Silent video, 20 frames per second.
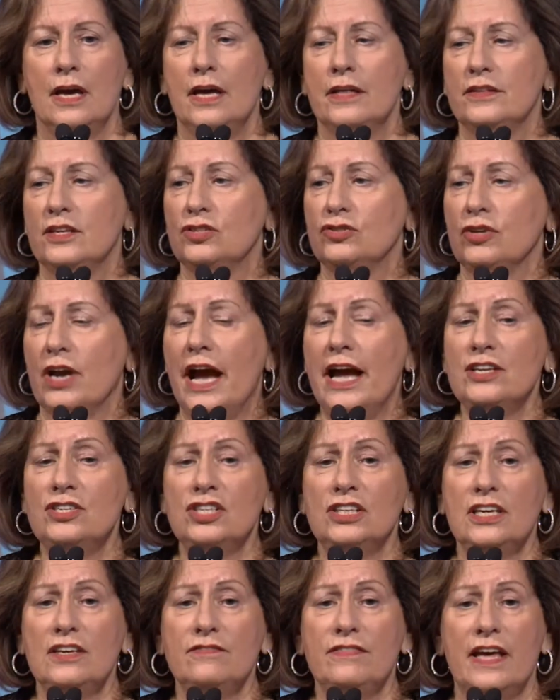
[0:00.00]
The
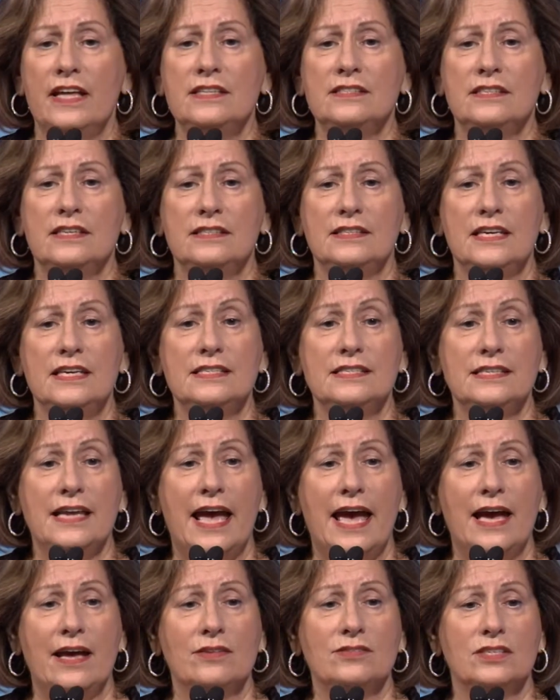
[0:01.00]
tragic events in these
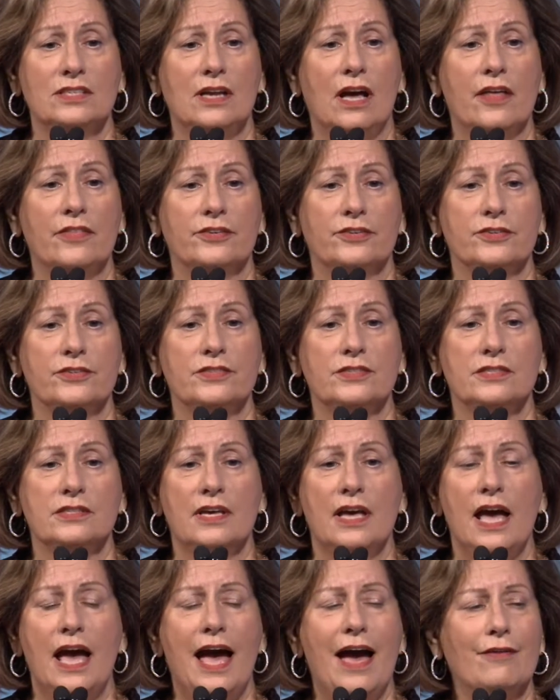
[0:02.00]
towns and others
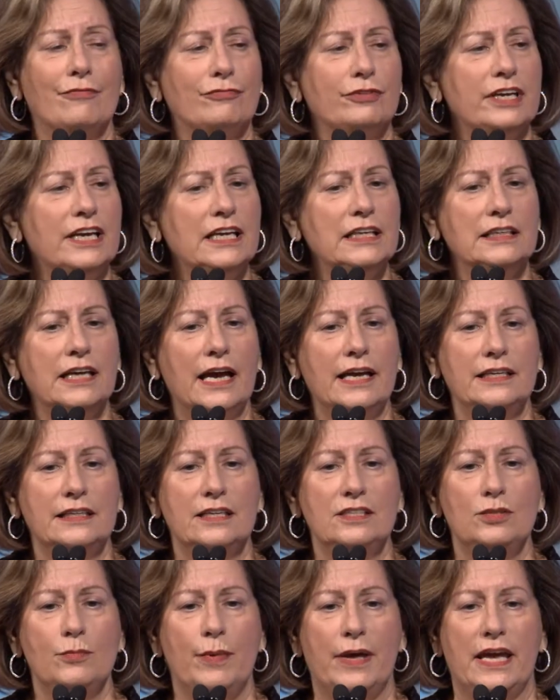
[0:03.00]
have reignited a
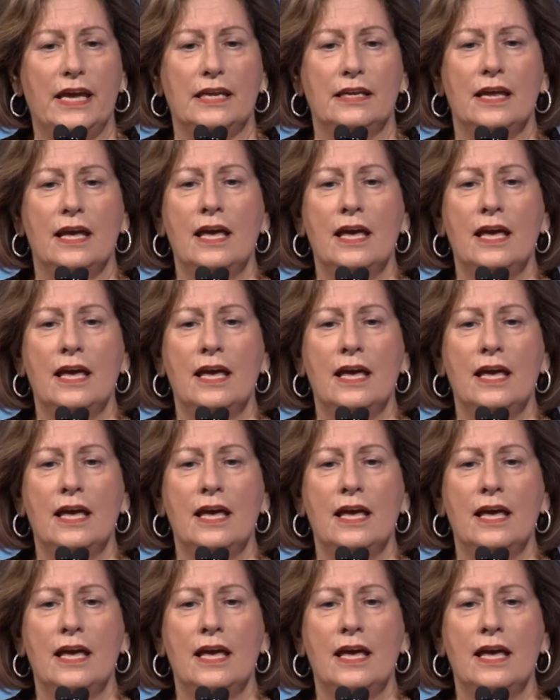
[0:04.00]
debate